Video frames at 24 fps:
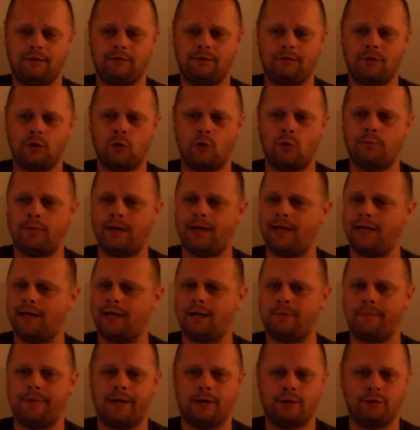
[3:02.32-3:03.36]
so don't
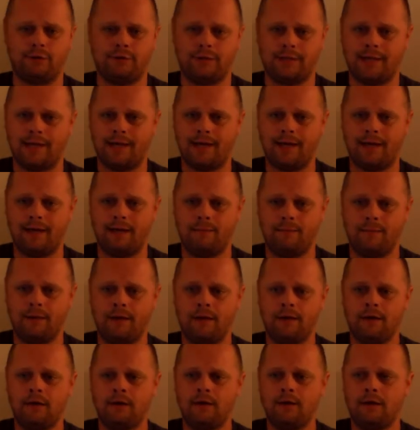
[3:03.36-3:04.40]
panic about your
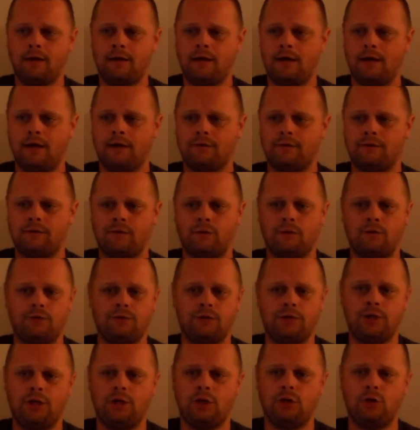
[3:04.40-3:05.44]
time.
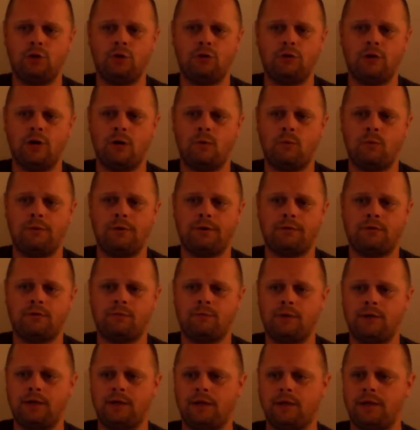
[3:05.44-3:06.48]
Certainly you do not want to
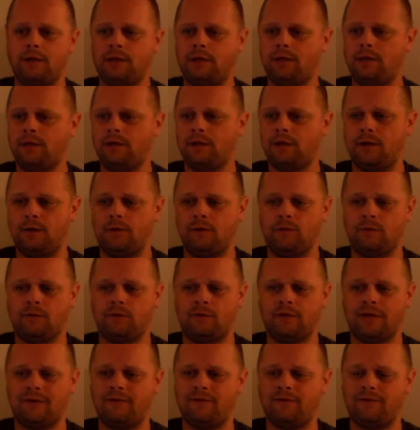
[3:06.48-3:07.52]
spend
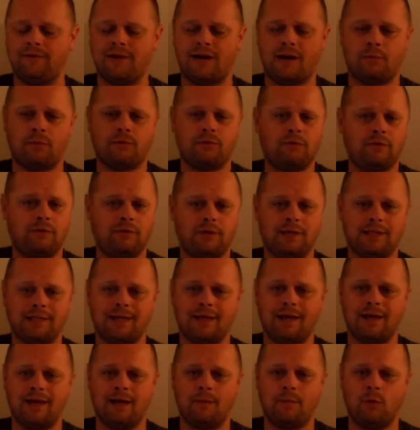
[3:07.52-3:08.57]
75% of the
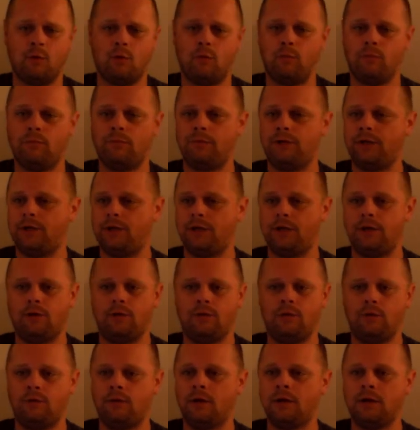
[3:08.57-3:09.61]
time on
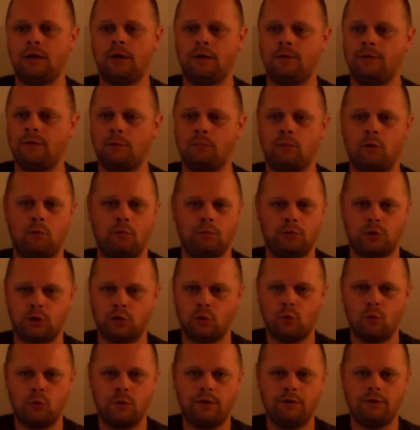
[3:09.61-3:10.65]
the multiple
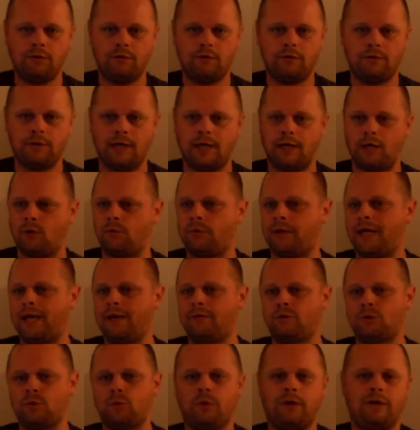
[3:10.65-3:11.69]
choice and only
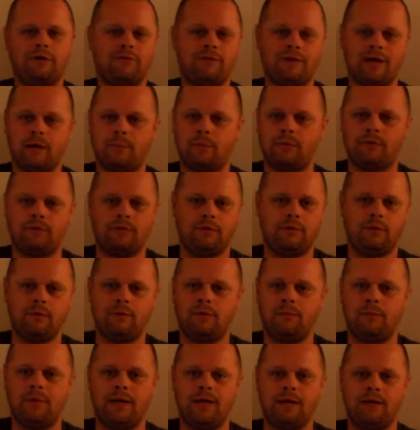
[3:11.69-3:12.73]
have 25% of the
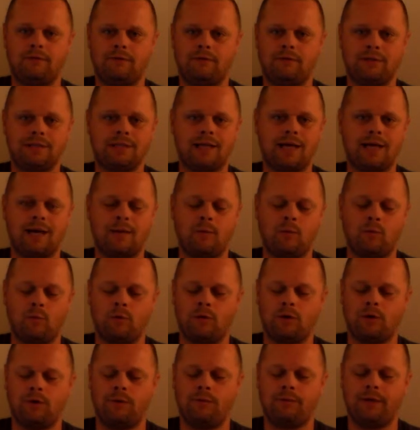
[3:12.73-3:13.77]
remainder of the time
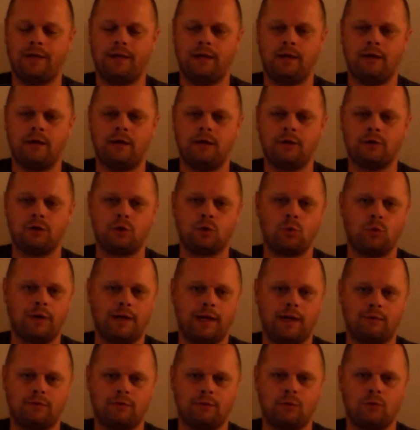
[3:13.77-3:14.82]
to work on the
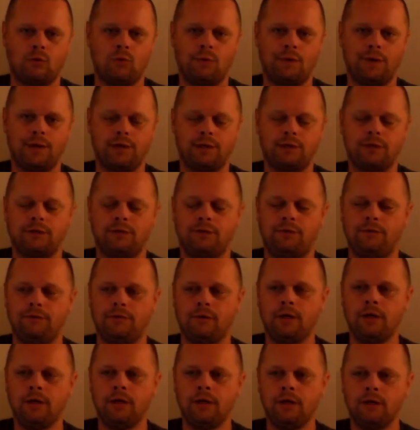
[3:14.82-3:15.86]
short answer
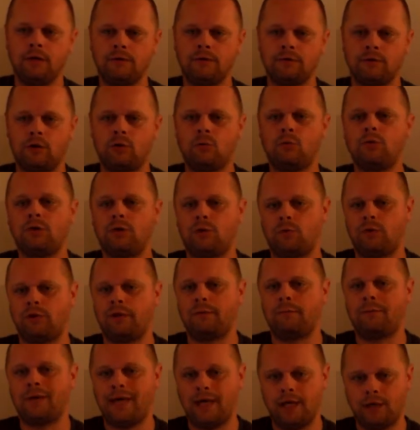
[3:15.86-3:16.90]
questions. So you want to
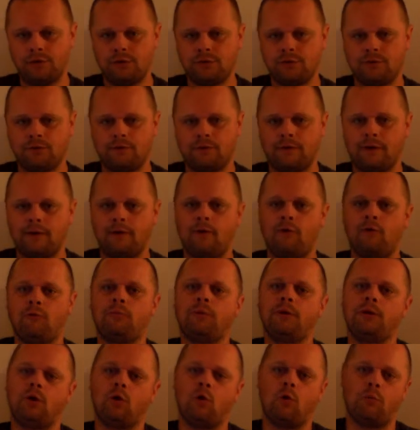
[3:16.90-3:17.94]
really pace
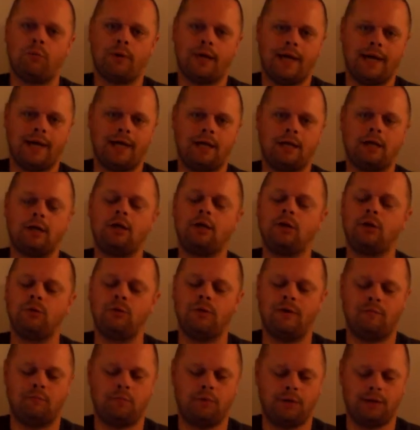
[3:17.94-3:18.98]
yourself, but don't panic. You
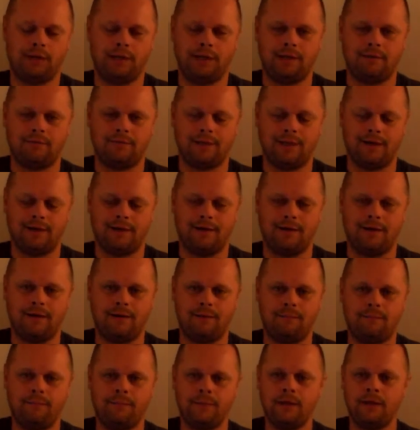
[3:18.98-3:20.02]
do have plenty of
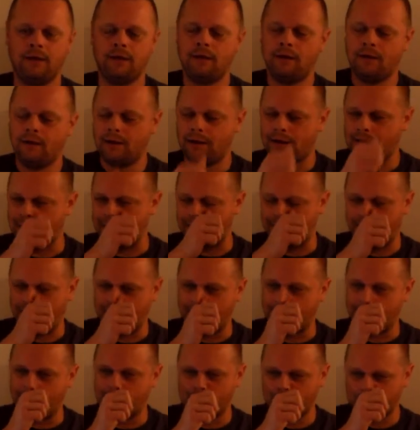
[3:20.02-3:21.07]

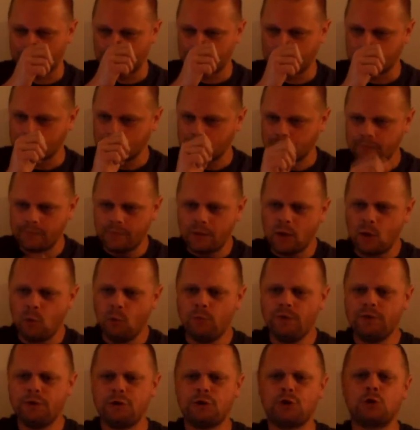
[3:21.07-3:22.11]
time.
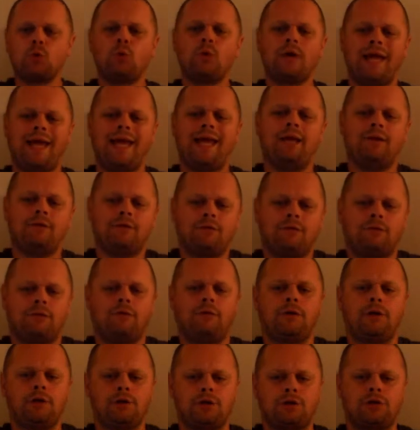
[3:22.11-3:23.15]
With the short answer,
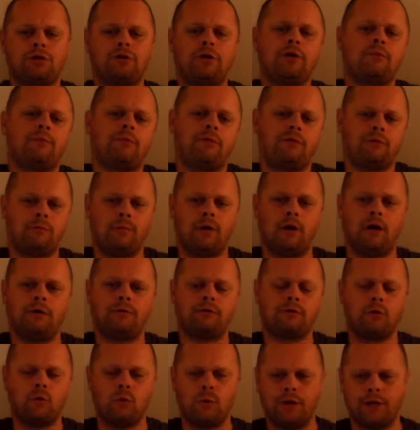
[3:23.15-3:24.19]
the constructive
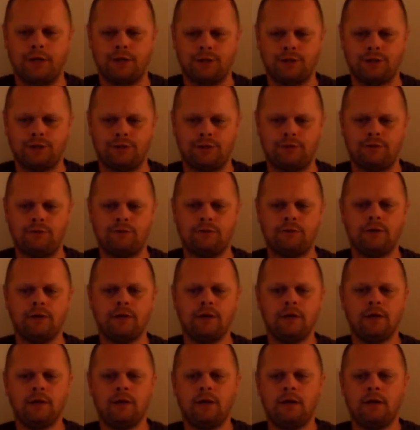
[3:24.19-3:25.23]
response questions,